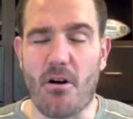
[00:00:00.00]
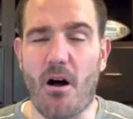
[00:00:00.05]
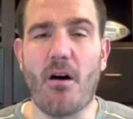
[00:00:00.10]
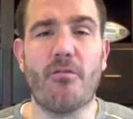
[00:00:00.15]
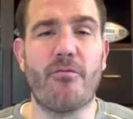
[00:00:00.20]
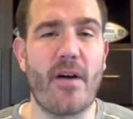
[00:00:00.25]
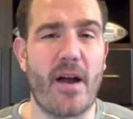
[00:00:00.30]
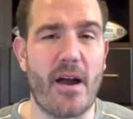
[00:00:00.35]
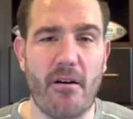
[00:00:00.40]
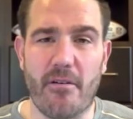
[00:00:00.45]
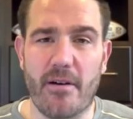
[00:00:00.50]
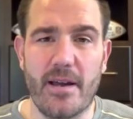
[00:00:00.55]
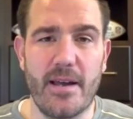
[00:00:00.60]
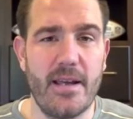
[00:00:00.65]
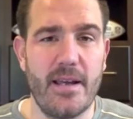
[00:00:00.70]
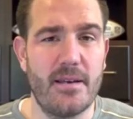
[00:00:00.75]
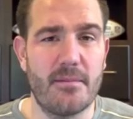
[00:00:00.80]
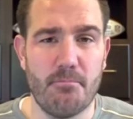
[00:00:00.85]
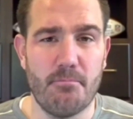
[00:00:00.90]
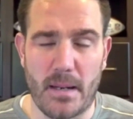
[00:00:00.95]
They're all
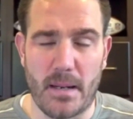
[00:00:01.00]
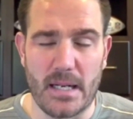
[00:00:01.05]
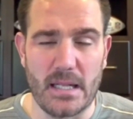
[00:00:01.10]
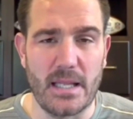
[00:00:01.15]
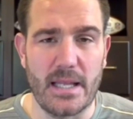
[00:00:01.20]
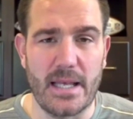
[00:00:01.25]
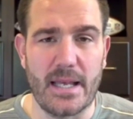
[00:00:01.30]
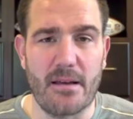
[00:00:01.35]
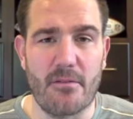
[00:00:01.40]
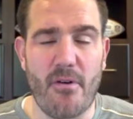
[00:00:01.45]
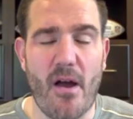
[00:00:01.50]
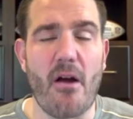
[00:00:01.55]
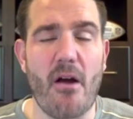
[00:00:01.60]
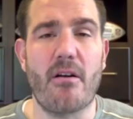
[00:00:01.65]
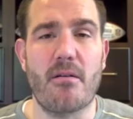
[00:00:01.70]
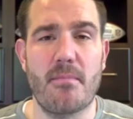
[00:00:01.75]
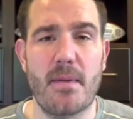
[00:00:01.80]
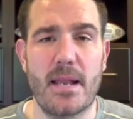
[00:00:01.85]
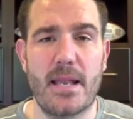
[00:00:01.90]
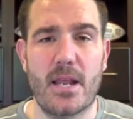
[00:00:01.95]
very middling,
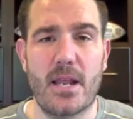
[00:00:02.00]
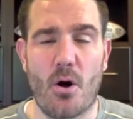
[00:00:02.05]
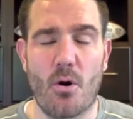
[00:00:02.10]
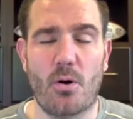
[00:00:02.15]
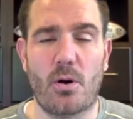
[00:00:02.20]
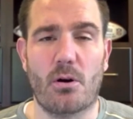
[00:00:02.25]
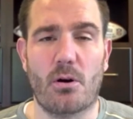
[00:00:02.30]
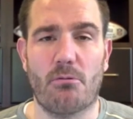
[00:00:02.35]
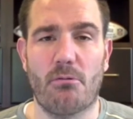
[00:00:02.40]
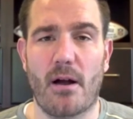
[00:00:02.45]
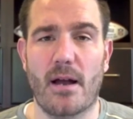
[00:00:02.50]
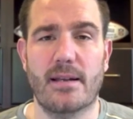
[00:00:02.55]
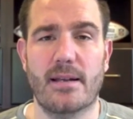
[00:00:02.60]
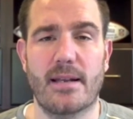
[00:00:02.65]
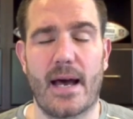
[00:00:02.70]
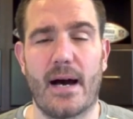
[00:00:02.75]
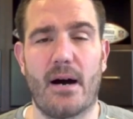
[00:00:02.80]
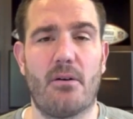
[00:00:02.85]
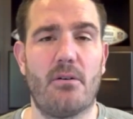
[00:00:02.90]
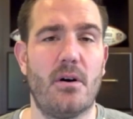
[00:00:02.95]
very mediocre right
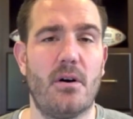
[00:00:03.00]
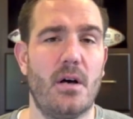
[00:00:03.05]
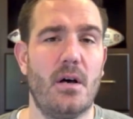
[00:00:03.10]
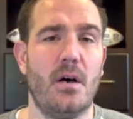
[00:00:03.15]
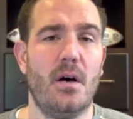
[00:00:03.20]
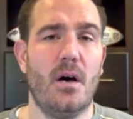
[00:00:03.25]
now.